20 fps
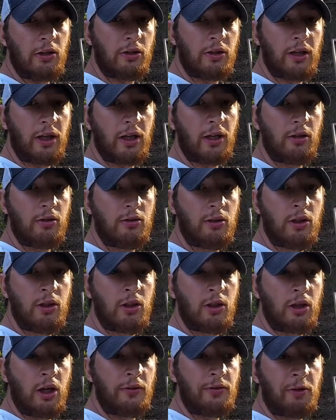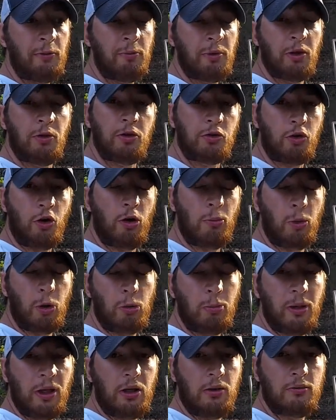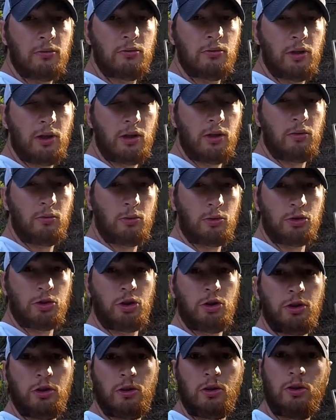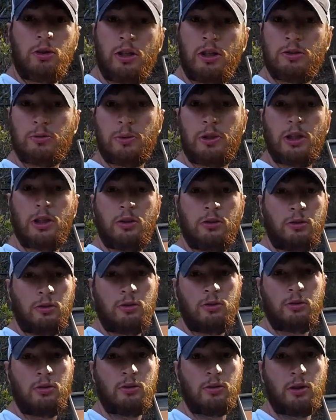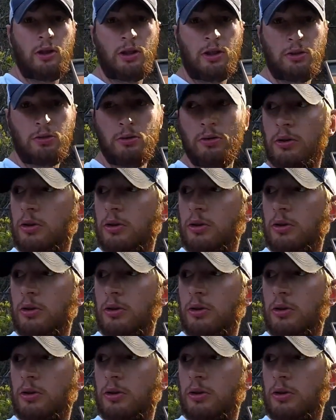her down, and then build the trolling motor mount. And we'll show you all as we go. Thank you.